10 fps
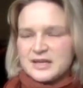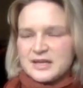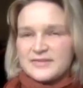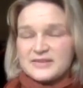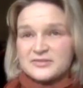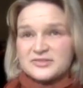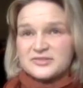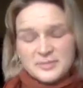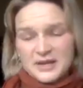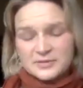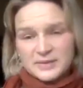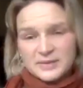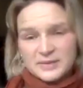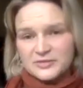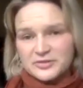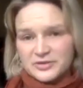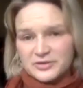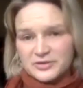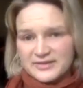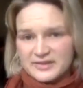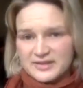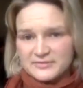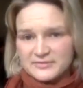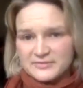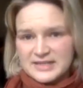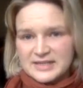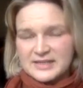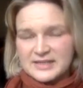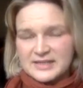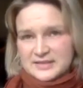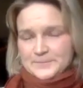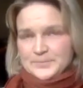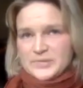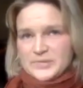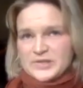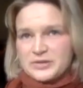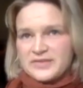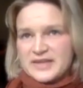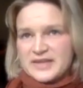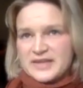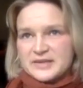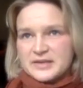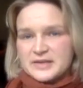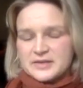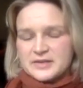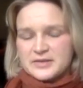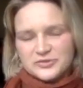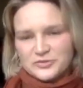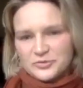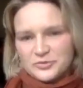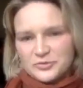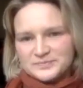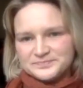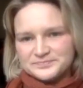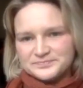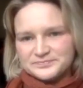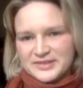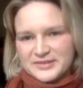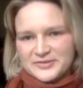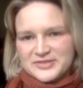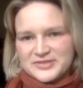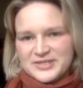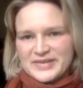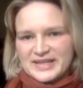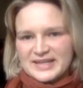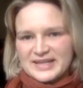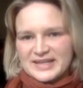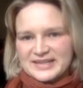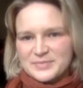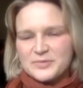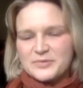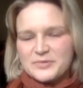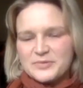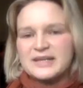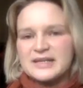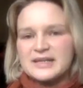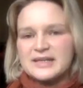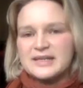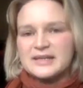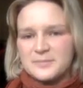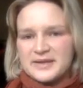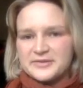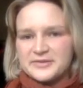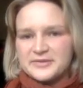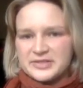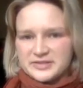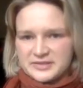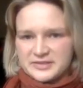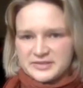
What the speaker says: They're not just bound by culture either. They're really, if there's a storm or something like this, people really depend on each other.